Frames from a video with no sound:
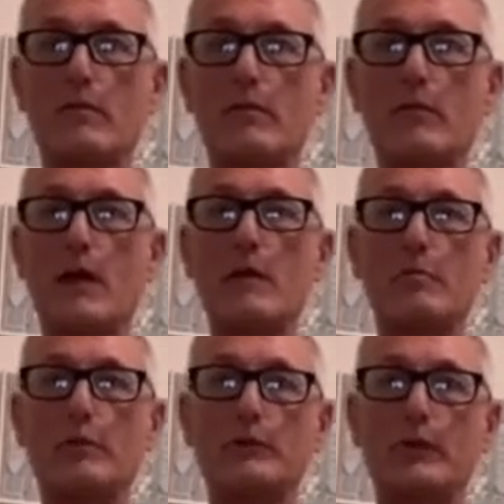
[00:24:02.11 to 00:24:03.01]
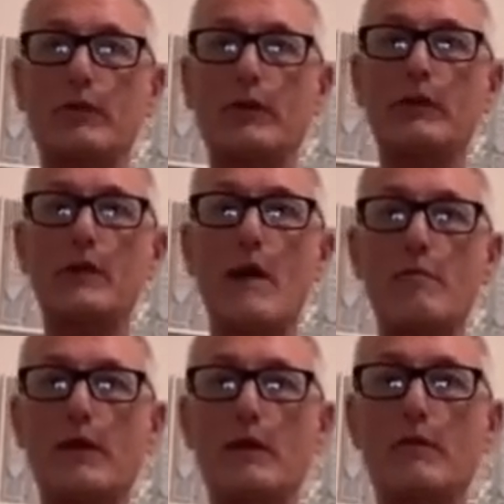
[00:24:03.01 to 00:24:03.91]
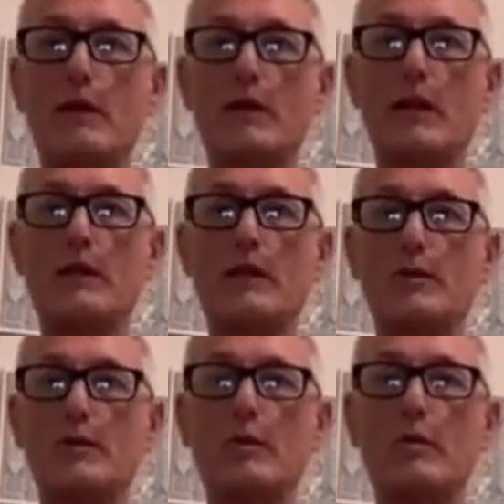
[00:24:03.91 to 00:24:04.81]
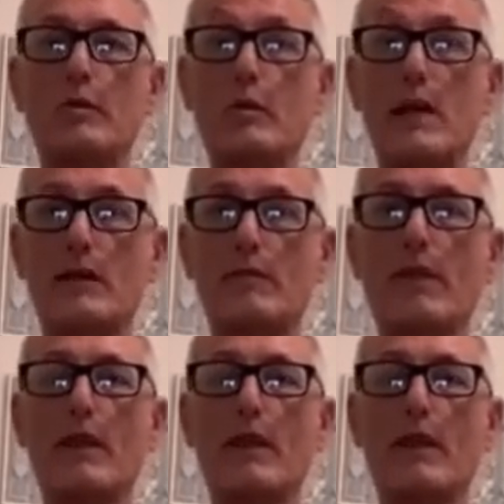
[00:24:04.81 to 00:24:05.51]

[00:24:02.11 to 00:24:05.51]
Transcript: might put you over the top and let you win.